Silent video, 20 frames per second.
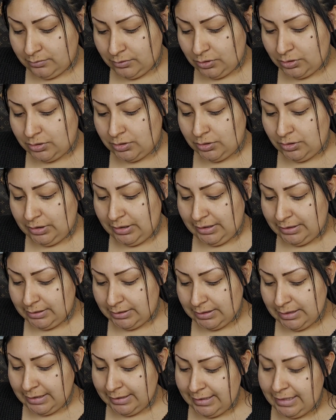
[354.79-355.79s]
Just so you
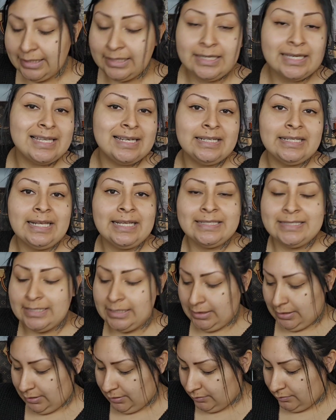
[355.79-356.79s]
guys can get an
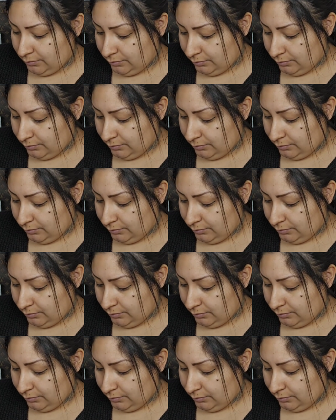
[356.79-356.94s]
idea.